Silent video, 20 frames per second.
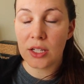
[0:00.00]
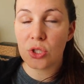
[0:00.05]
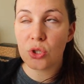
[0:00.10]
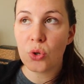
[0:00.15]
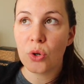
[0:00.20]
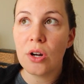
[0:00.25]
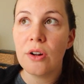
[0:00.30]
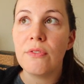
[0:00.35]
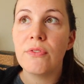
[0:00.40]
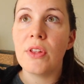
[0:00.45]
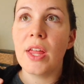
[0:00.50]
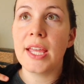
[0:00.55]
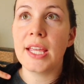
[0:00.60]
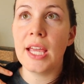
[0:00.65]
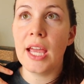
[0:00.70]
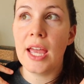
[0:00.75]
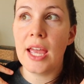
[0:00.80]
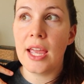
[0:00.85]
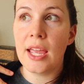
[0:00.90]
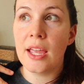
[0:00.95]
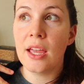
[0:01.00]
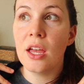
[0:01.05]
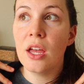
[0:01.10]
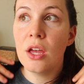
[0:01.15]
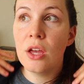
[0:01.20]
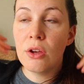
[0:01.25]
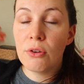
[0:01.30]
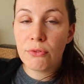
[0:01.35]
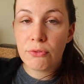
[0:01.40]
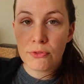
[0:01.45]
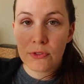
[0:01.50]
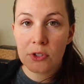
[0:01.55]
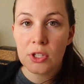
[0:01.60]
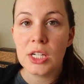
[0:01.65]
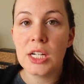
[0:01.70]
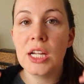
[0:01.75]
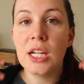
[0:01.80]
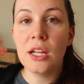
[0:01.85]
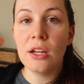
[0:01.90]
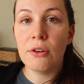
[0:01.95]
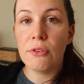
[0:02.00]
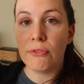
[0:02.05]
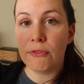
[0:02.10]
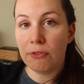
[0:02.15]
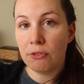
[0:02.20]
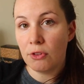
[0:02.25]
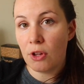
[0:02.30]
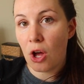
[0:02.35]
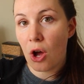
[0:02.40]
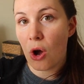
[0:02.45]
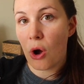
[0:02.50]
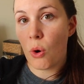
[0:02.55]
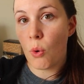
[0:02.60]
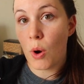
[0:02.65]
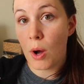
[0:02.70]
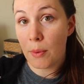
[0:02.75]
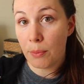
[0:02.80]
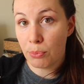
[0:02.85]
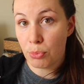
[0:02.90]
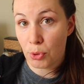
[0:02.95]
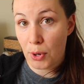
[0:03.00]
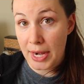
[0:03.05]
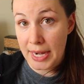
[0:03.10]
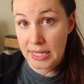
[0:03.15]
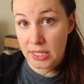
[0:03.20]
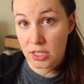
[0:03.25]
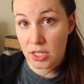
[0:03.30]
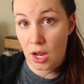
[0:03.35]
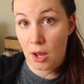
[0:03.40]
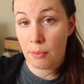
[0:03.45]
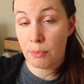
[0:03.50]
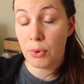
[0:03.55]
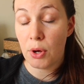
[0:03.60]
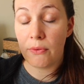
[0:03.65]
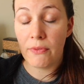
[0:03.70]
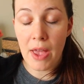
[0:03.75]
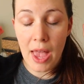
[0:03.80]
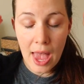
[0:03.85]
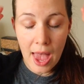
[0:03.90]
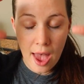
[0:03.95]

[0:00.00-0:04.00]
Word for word: It's sort of like a free flow brain dump of